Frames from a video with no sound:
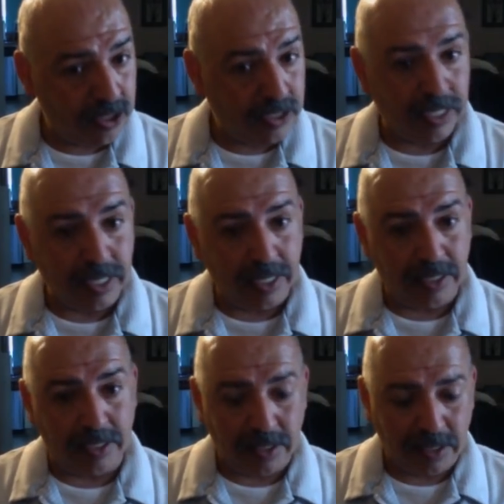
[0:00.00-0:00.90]
just to
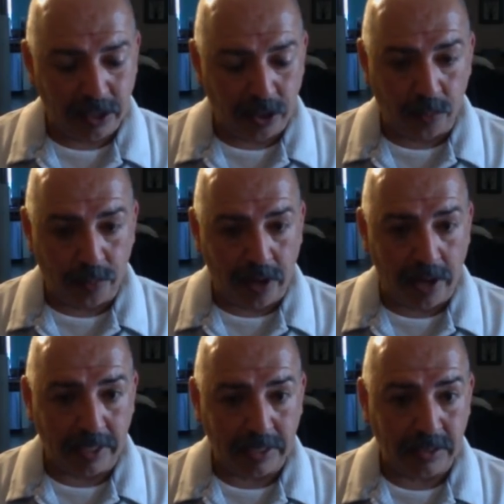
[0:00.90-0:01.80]
get your
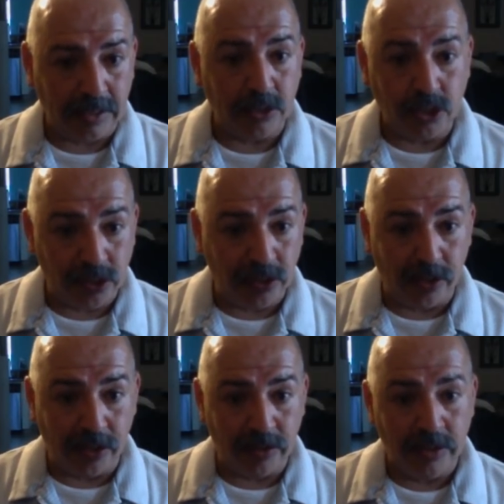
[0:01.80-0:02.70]
products to
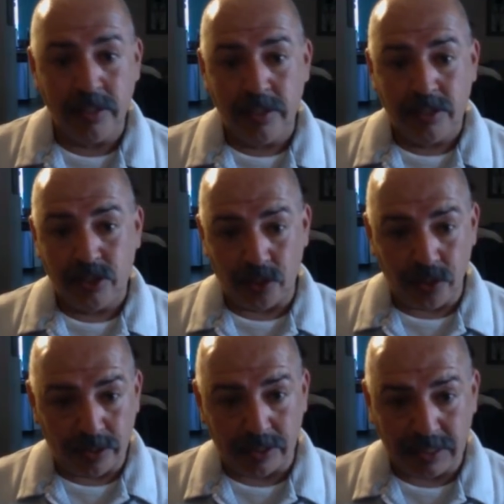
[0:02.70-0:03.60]
you, so
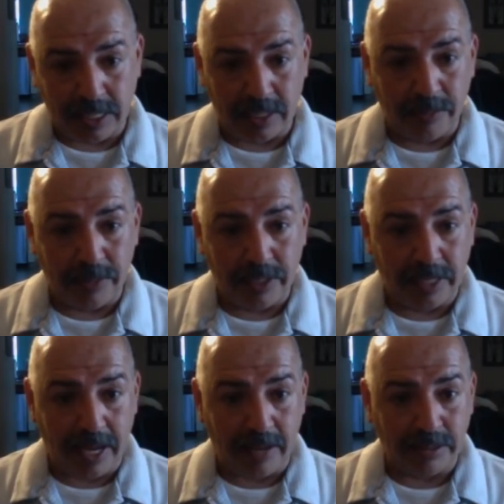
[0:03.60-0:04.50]
you can send them
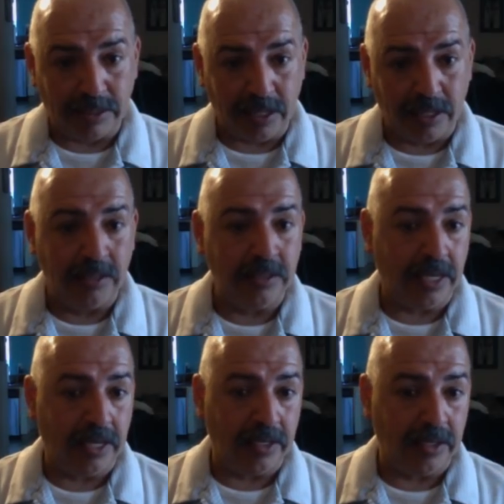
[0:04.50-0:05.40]
into Amazon
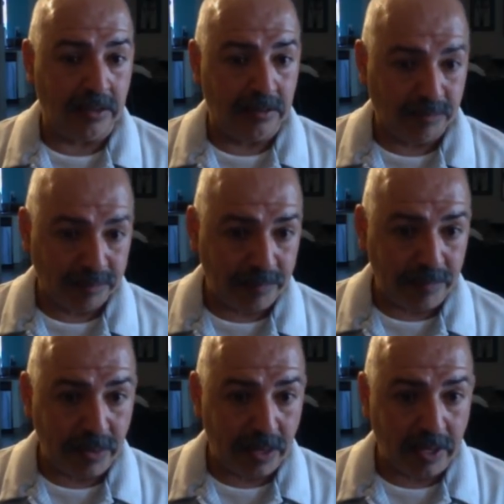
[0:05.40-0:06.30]
and
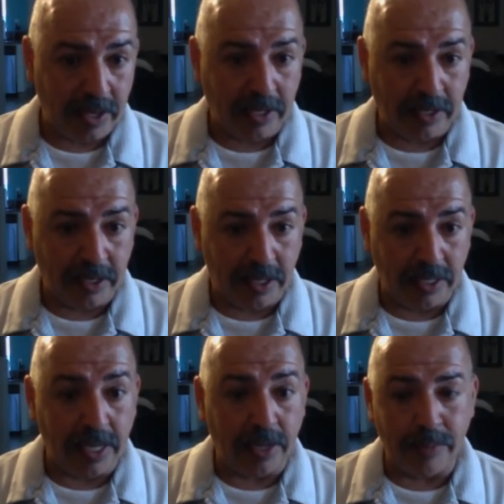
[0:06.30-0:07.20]

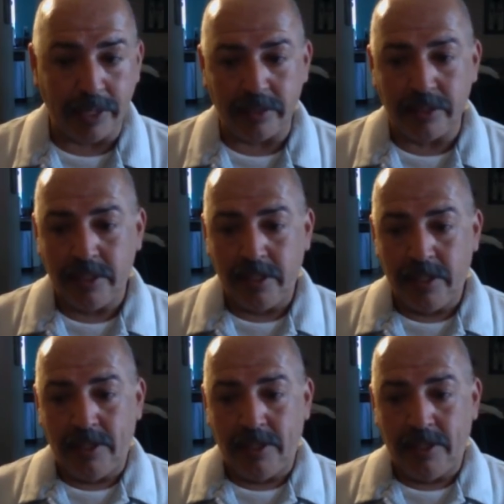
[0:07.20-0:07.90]
get them in.